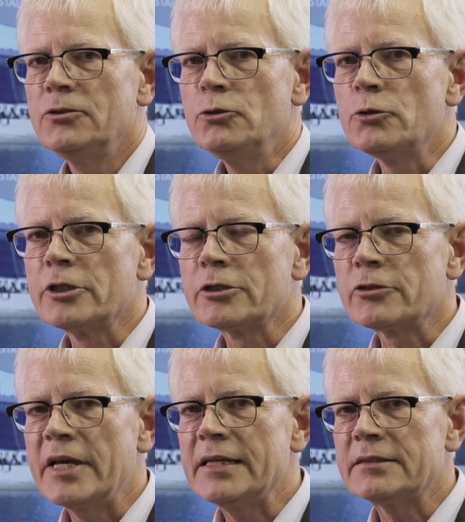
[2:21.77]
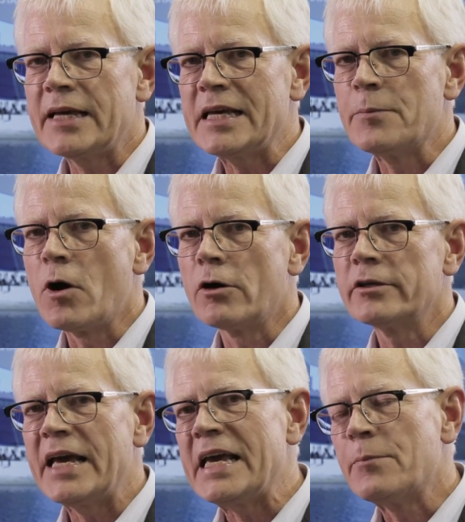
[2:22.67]
you can create
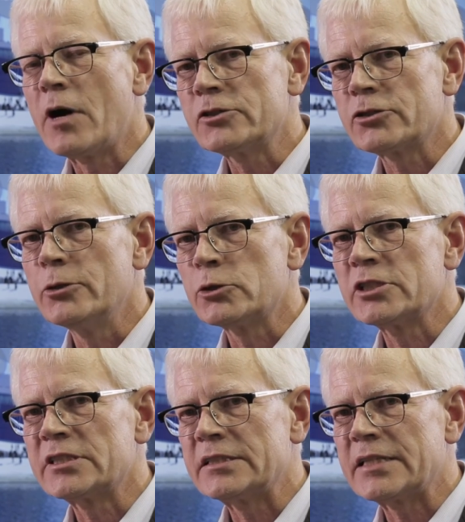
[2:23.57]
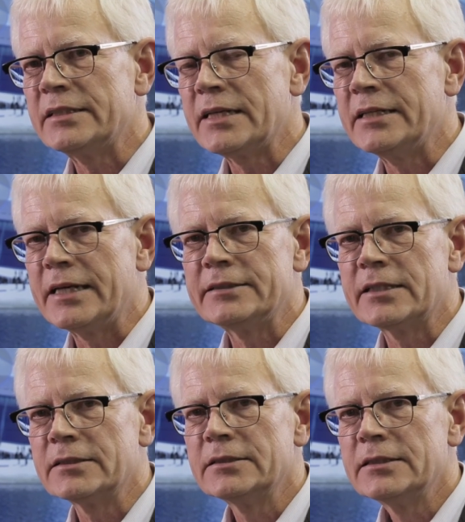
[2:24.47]
AMR, AMI solutions in
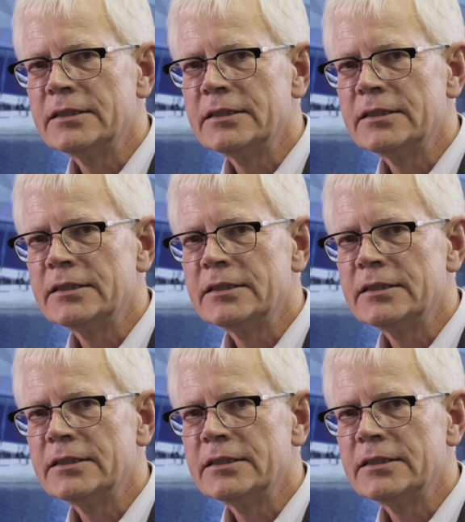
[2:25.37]
India